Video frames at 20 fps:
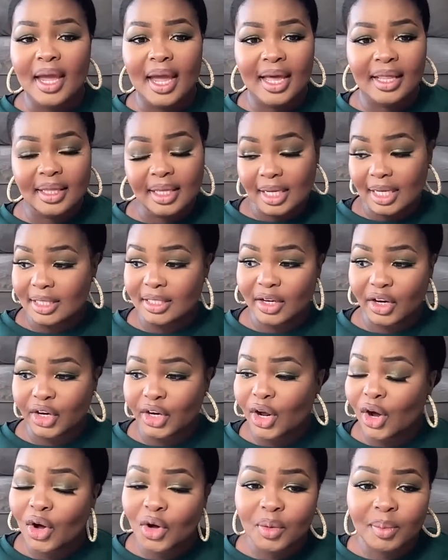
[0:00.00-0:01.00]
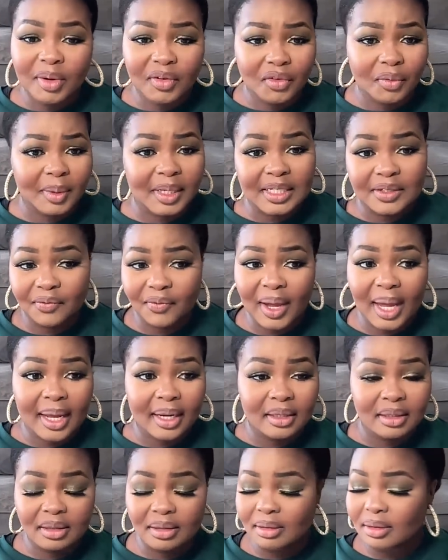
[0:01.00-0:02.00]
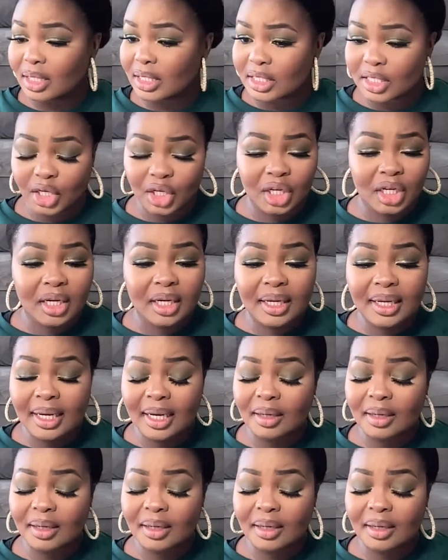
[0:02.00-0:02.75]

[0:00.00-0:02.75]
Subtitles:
and the kids are at home, everybody's fed, things are good.